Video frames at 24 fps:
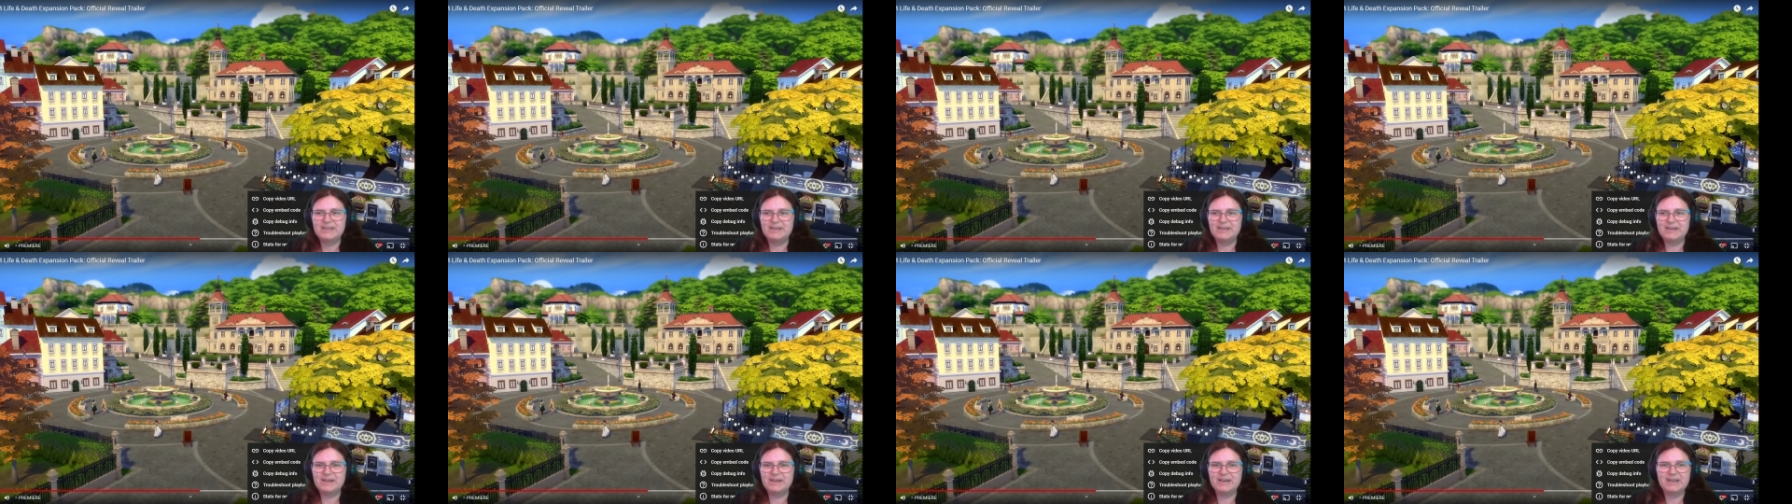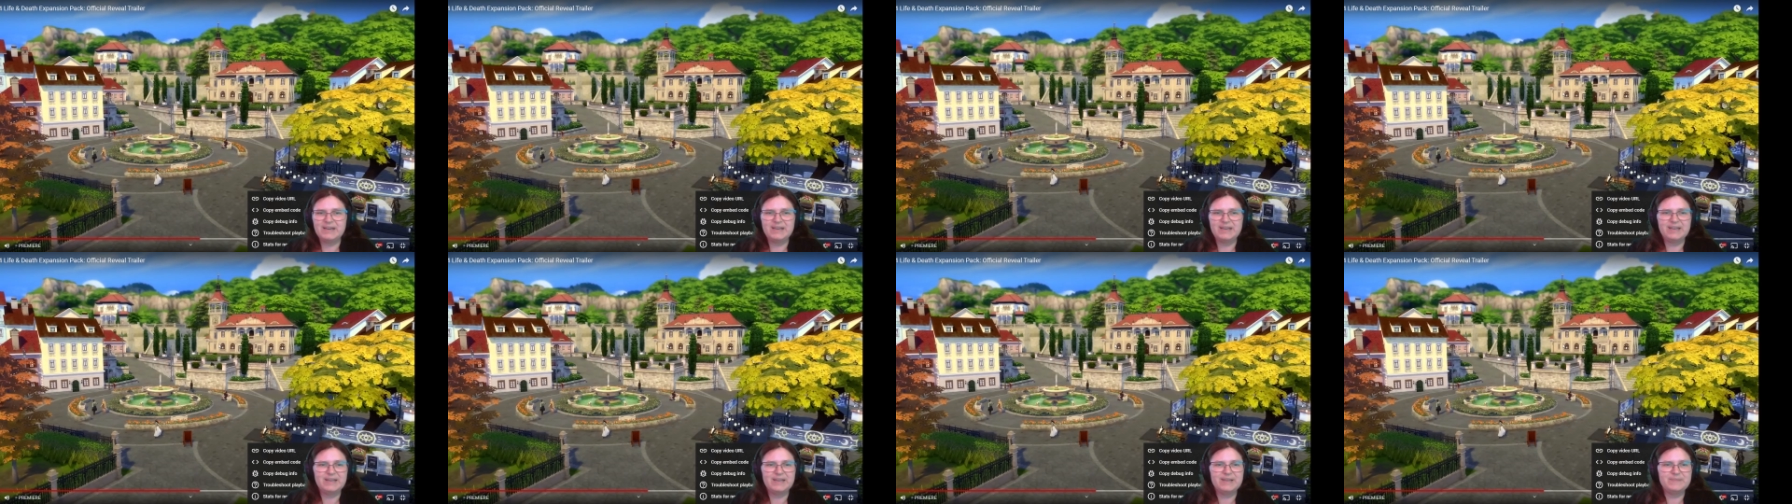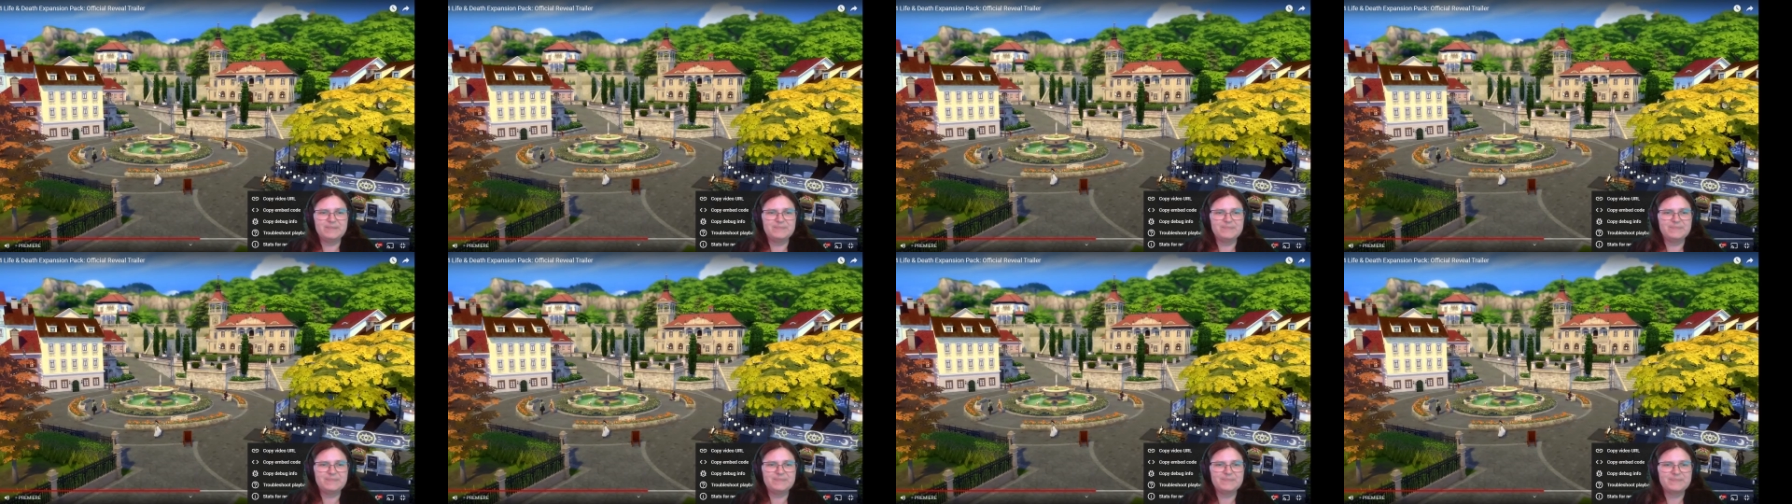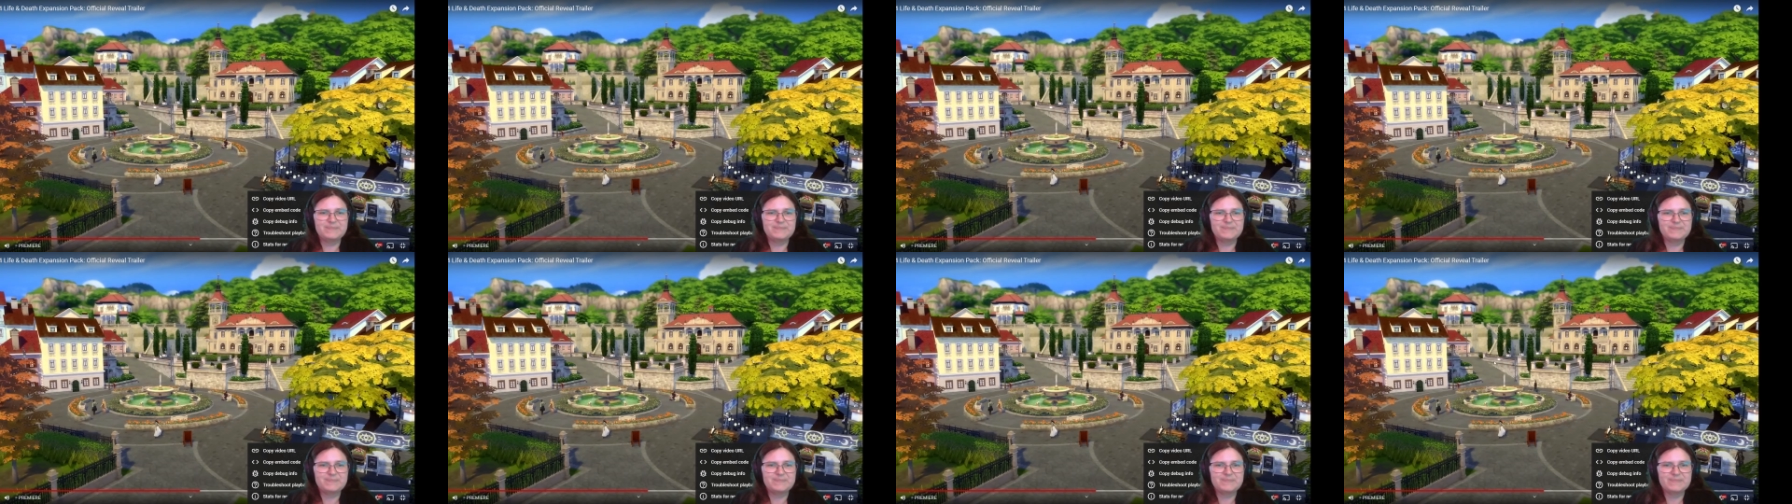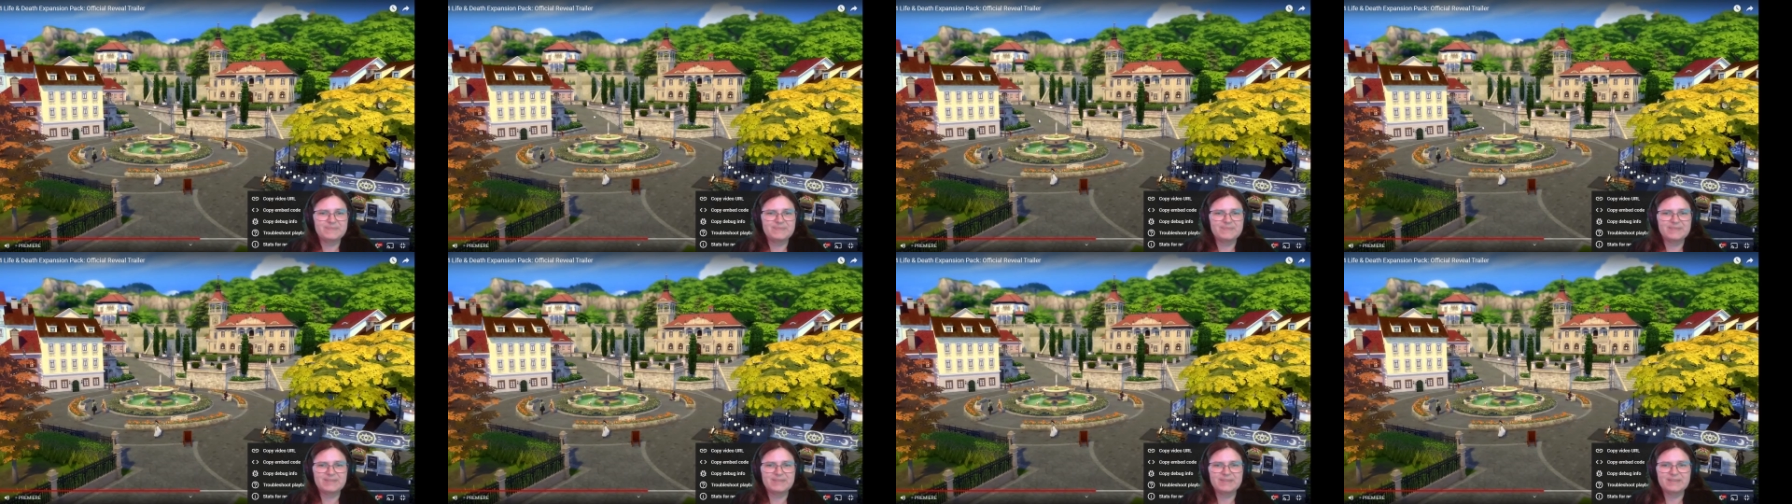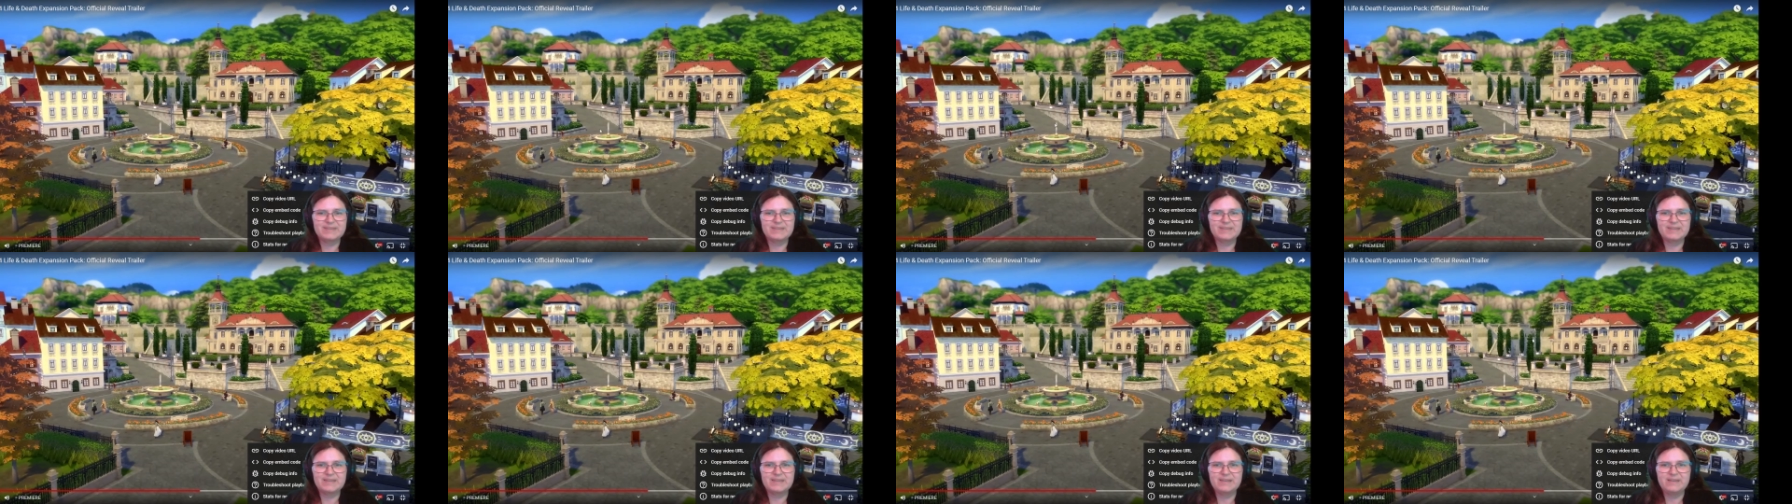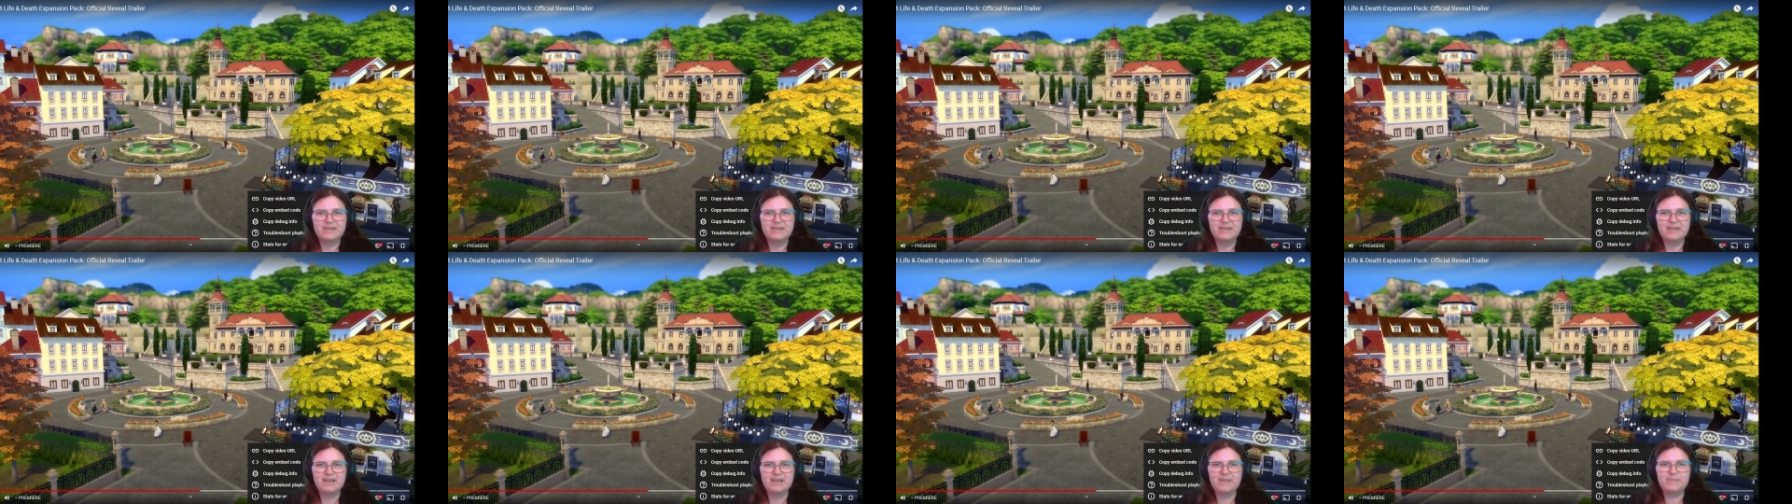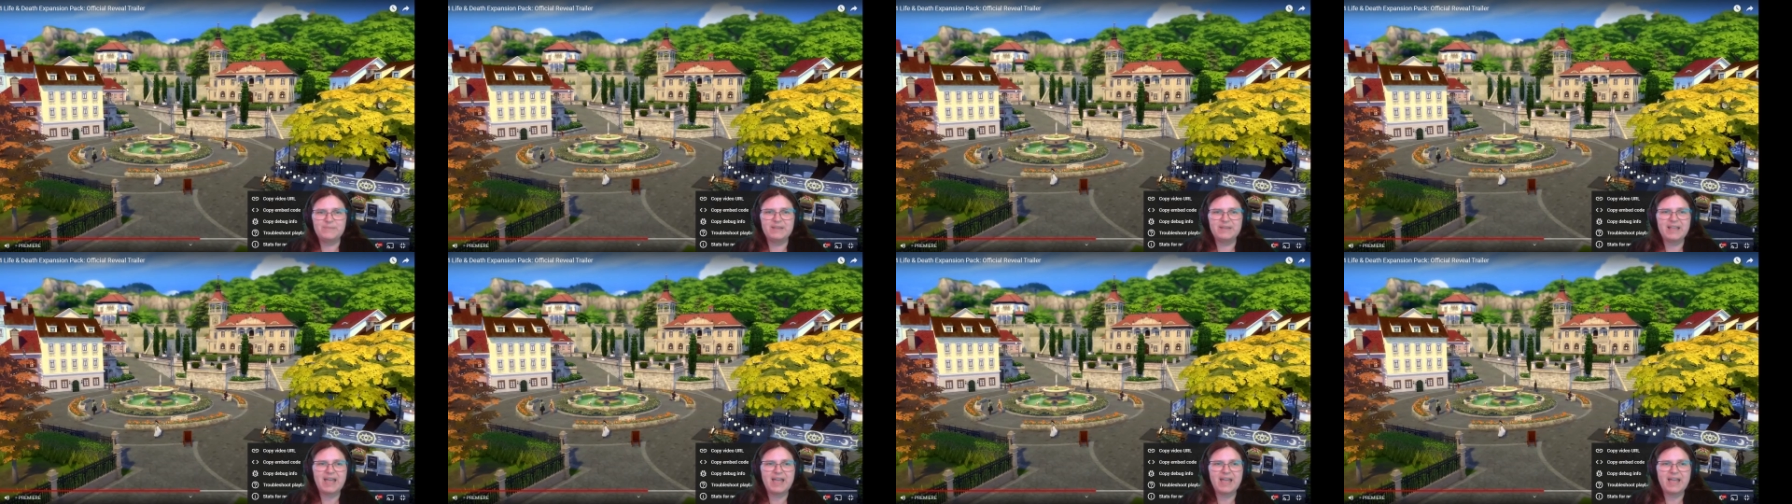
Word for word: Um, I mean,